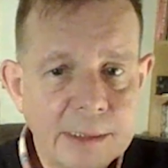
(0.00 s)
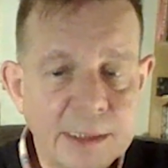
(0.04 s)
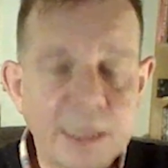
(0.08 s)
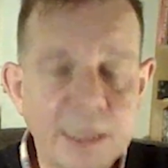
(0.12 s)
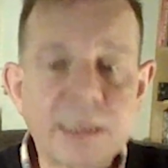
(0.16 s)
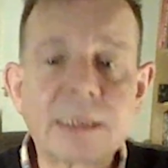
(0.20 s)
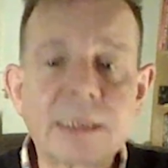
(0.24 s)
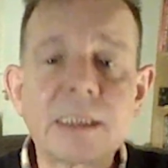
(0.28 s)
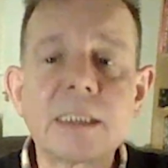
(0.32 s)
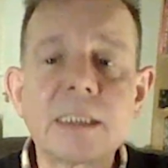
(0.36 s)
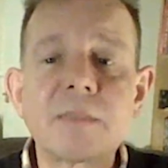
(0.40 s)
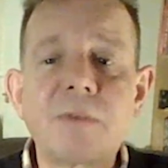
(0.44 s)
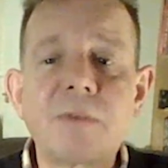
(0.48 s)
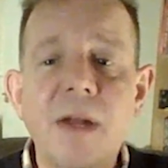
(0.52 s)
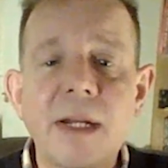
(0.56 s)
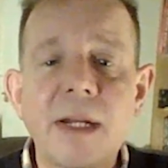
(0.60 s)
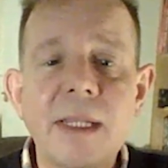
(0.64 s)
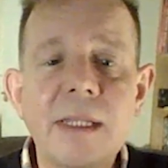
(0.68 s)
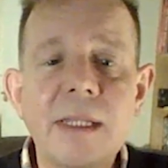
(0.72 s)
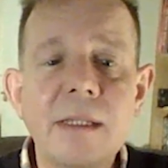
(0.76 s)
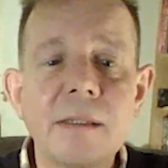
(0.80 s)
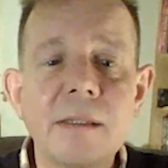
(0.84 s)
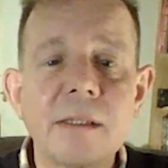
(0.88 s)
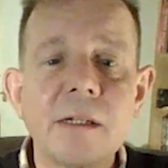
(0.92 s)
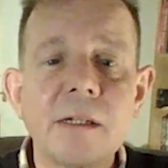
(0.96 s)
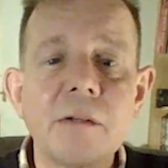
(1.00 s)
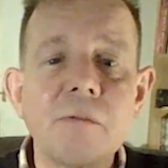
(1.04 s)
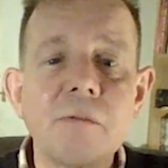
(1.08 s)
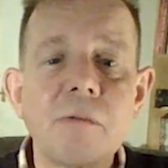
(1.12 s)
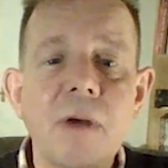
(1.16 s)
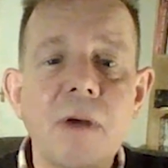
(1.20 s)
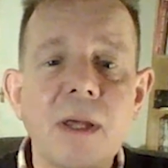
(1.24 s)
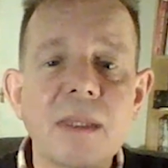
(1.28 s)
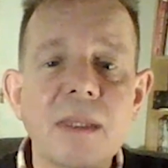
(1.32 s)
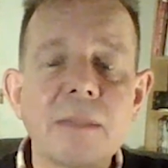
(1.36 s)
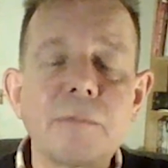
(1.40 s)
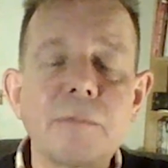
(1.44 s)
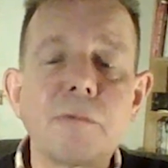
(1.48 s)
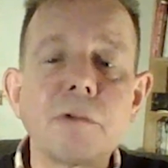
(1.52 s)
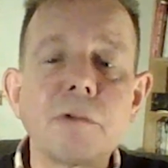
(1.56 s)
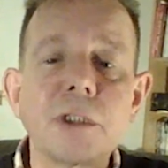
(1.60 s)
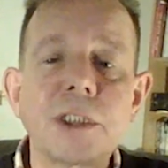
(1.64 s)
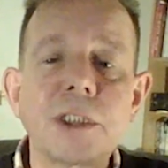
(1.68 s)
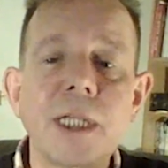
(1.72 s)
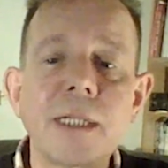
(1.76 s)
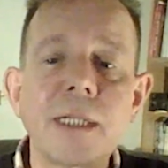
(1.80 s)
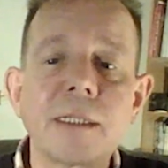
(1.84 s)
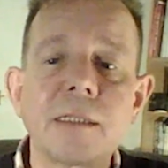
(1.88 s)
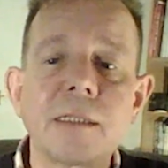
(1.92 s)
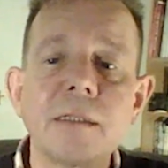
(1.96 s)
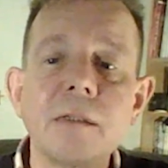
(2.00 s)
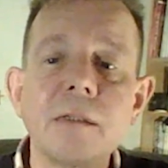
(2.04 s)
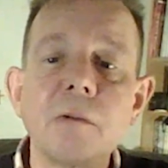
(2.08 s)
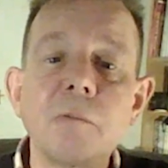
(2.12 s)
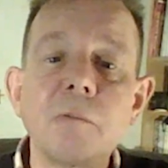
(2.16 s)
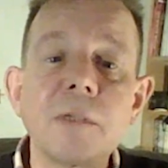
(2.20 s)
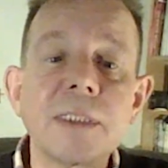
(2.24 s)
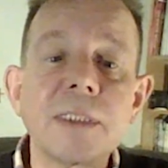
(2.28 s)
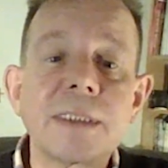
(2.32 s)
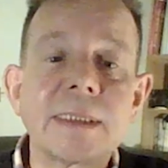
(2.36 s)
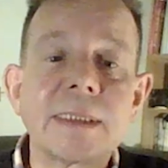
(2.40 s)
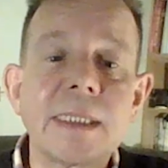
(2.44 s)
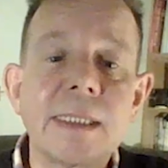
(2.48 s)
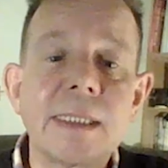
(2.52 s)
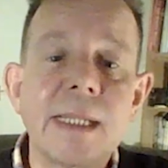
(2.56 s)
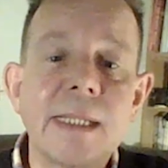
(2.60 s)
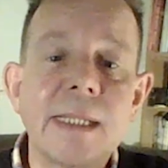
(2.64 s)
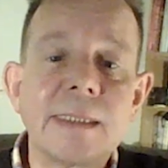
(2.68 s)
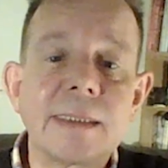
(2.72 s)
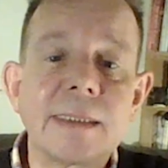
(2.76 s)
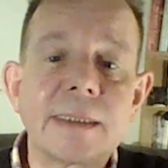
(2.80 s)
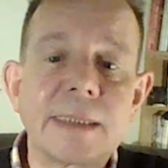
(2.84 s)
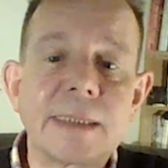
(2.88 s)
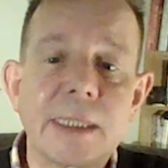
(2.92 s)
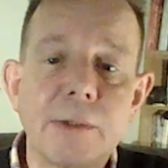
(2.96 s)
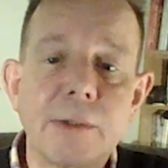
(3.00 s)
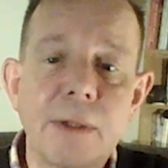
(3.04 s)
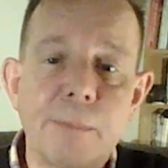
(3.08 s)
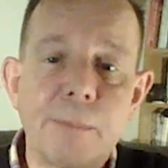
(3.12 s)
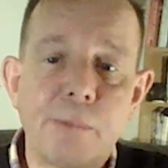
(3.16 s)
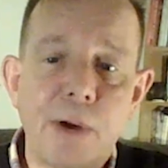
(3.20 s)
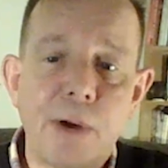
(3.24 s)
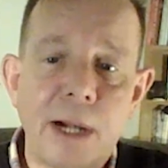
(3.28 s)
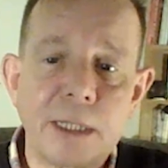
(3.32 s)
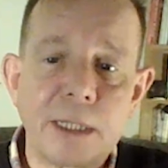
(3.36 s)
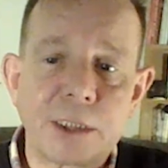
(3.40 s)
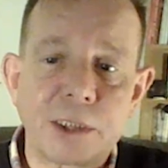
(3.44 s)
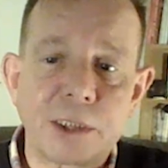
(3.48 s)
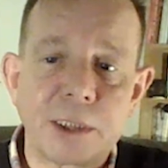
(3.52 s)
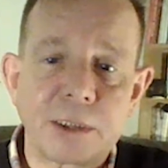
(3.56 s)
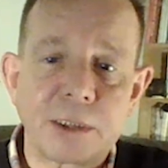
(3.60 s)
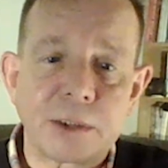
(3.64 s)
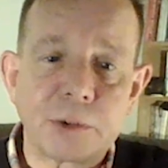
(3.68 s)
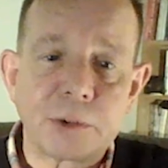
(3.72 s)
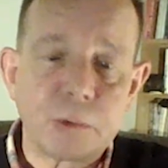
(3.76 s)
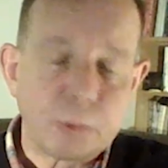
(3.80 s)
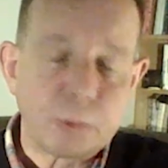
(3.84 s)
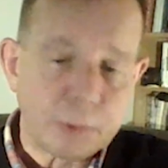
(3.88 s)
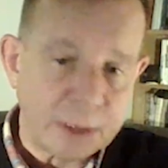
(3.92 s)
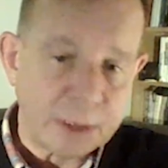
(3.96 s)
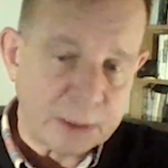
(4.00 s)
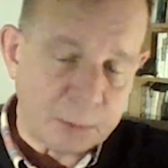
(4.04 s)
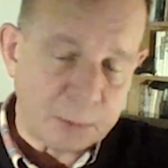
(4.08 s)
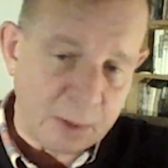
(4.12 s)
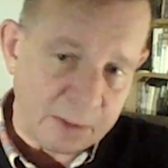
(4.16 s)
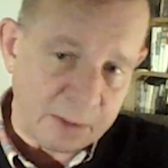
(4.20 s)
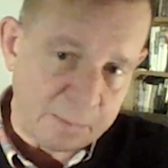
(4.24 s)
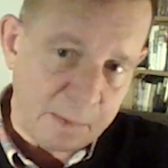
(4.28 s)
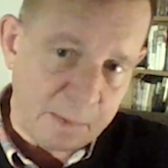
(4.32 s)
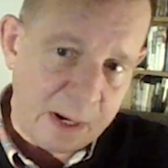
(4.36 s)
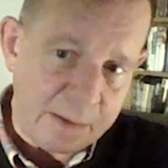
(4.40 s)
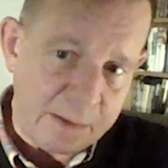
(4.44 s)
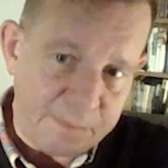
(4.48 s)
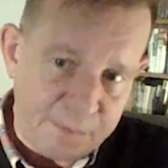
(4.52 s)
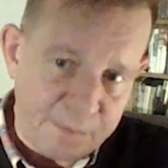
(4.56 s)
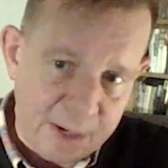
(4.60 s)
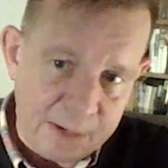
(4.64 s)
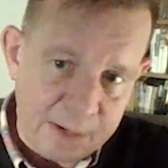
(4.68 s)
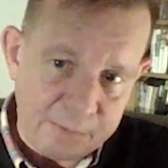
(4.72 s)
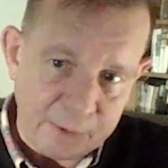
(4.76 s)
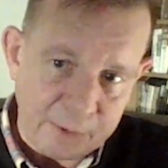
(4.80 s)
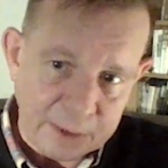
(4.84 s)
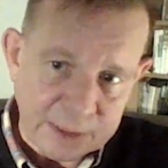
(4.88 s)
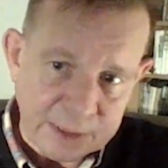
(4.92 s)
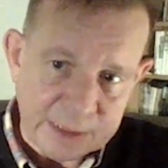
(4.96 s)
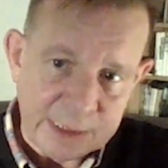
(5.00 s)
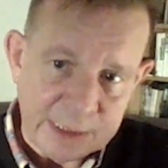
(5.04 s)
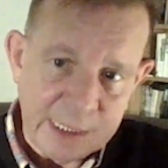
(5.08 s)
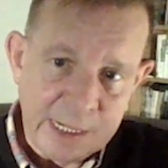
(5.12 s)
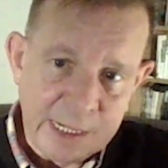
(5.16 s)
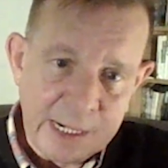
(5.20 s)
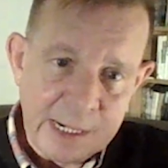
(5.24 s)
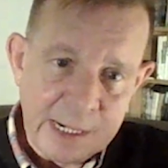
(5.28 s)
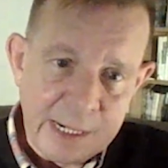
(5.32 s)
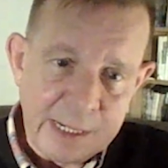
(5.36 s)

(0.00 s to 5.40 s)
Just as funny, though rather more gentle, was the late Terry Pratchett, always one of my favourites.